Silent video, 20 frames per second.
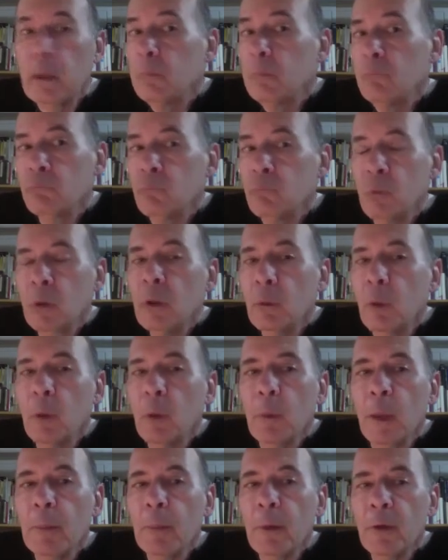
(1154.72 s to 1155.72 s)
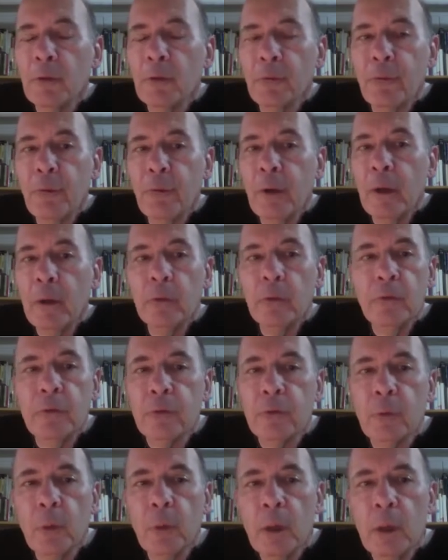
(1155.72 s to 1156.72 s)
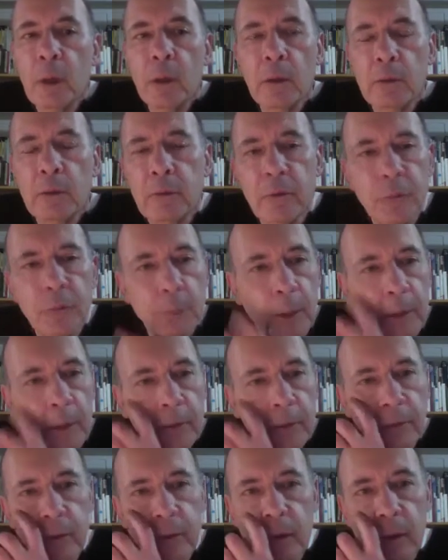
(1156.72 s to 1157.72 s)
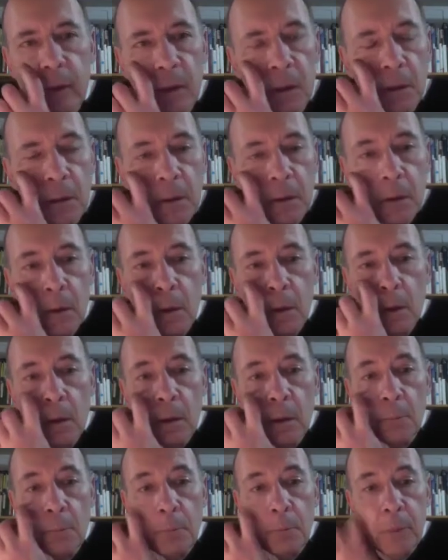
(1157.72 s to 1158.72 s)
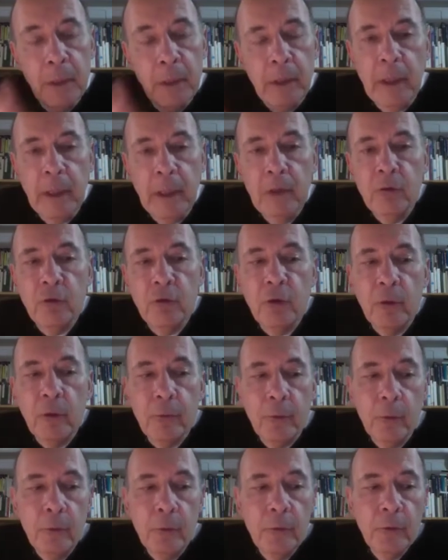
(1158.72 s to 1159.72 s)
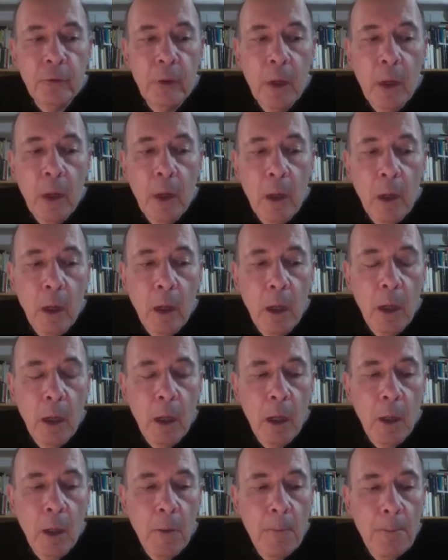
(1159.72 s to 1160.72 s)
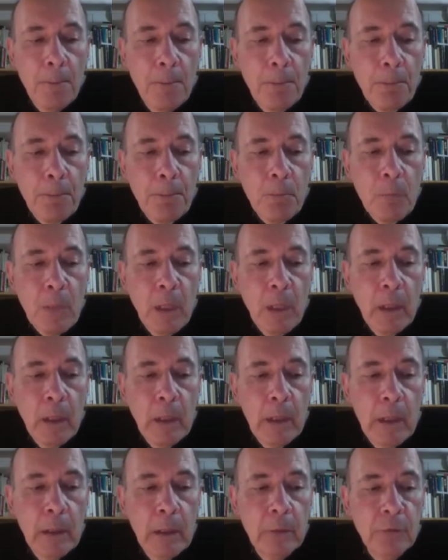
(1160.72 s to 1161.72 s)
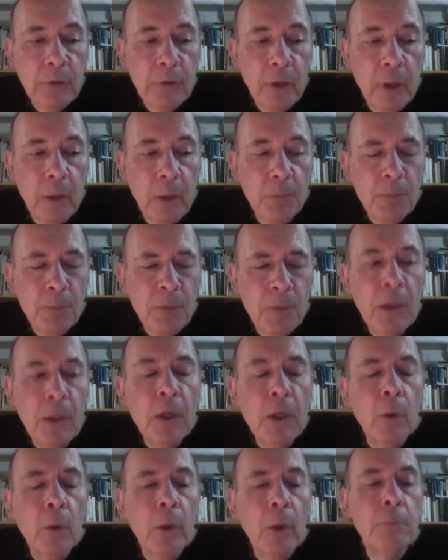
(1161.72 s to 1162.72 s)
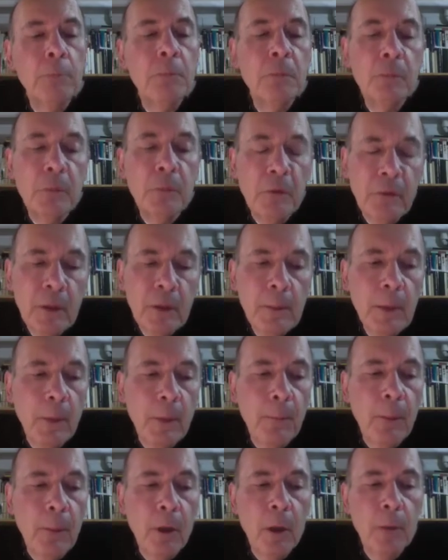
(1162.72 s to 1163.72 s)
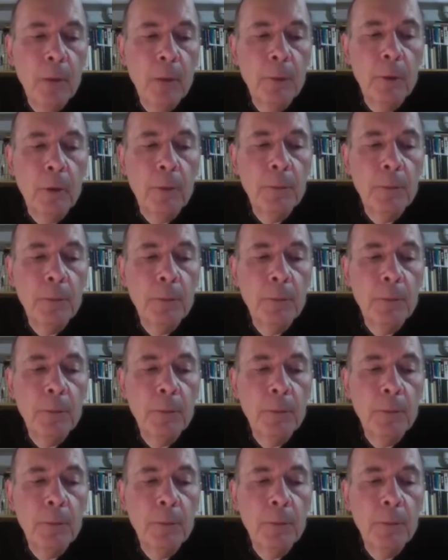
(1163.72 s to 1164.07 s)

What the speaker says: really one of my best friends as well, despite the big age difference. And the thing about Barbara,